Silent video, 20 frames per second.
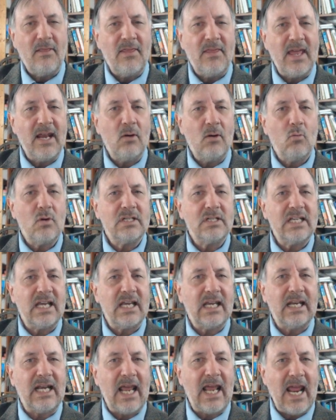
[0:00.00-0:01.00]
then it would
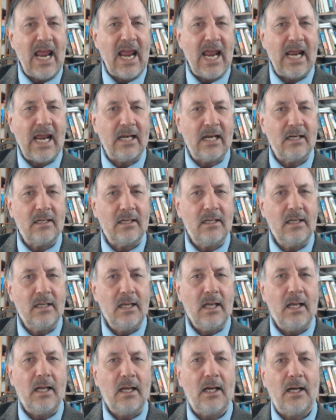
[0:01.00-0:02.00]
take an and
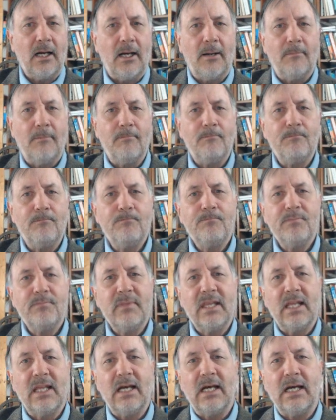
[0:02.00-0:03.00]
um,
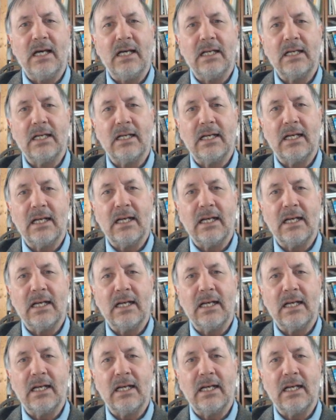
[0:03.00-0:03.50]
uh,